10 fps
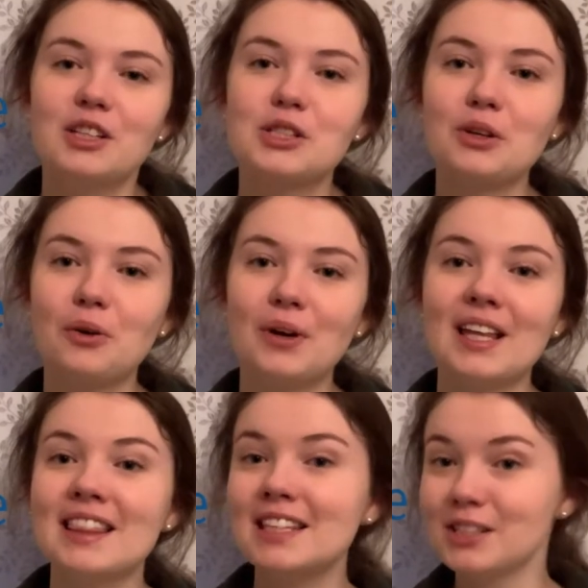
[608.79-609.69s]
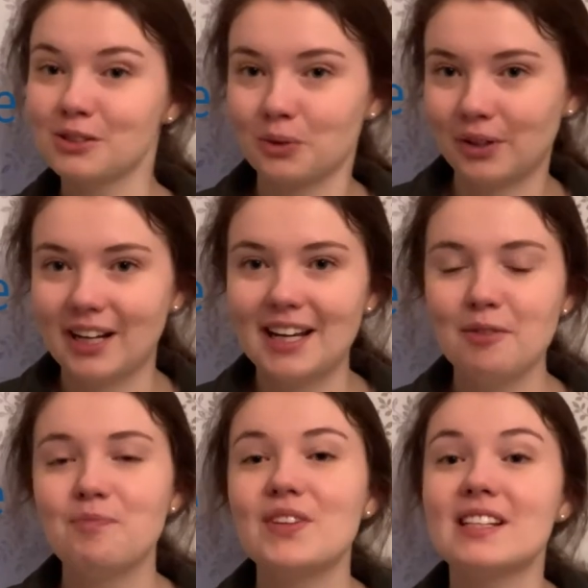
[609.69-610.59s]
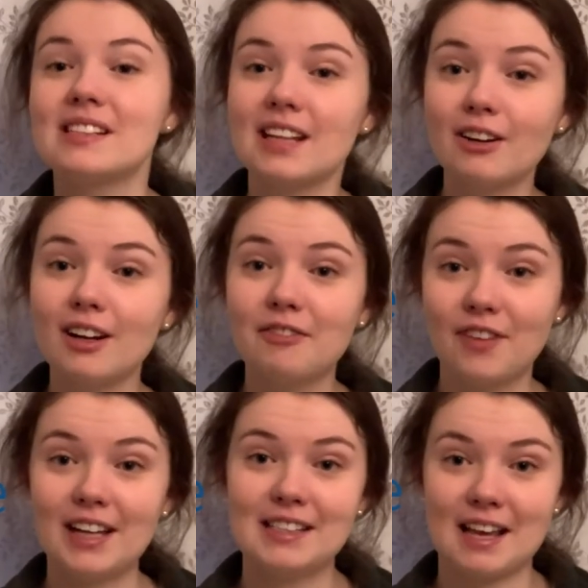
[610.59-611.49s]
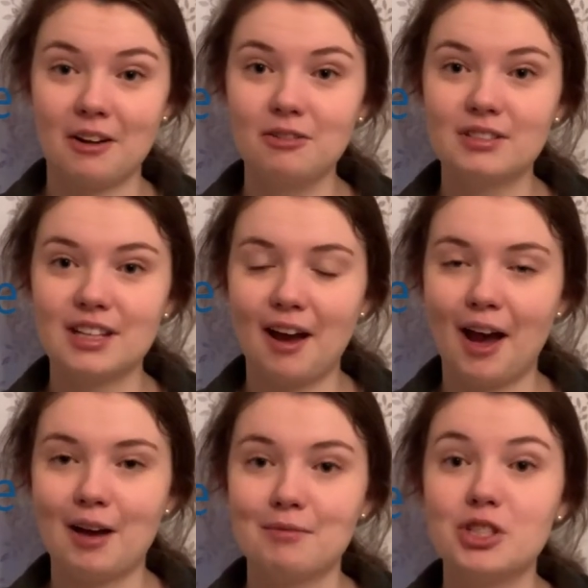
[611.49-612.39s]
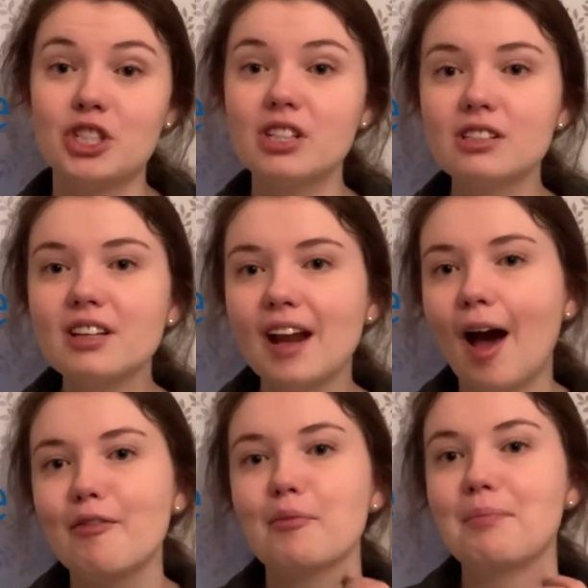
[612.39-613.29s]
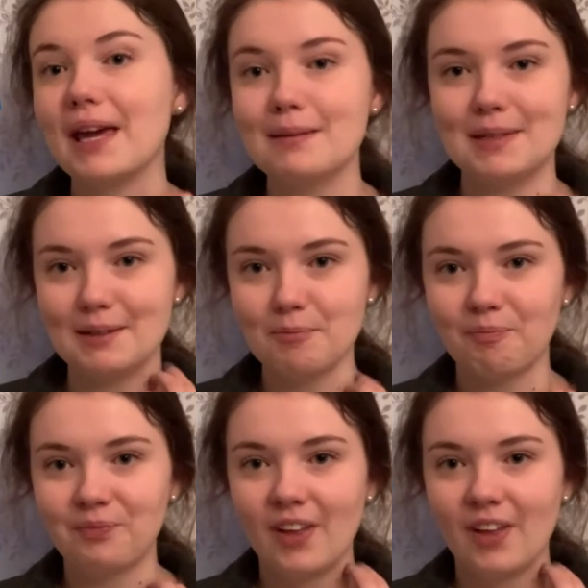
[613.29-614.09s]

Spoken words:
So in this story, Sarah finds out that she's going to have a baby.